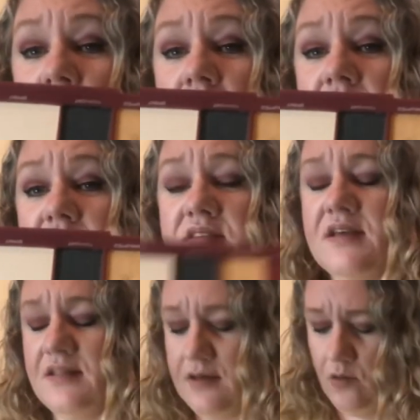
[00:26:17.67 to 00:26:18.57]
going to
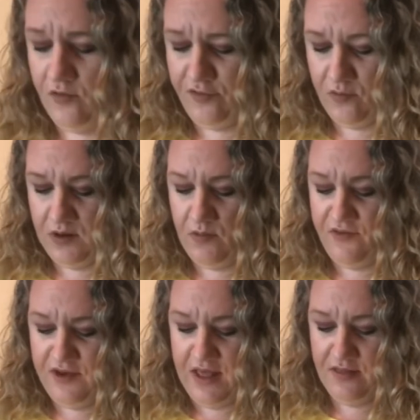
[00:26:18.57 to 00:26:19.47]
send that off to one of my
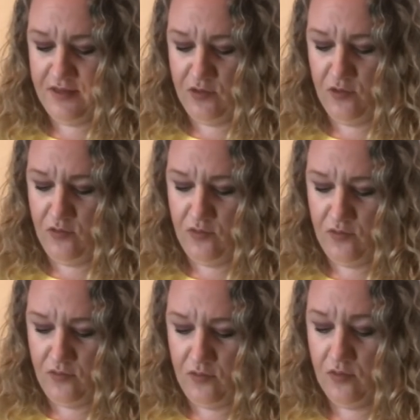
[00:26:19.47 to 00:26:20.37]
friends who
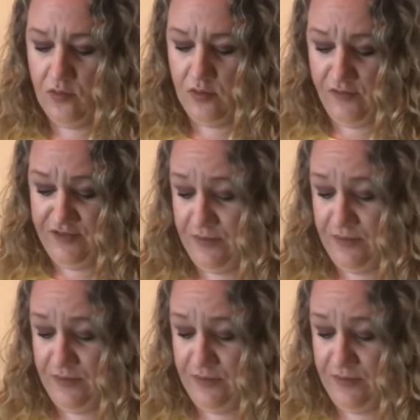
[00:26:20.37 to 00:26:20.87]
loves the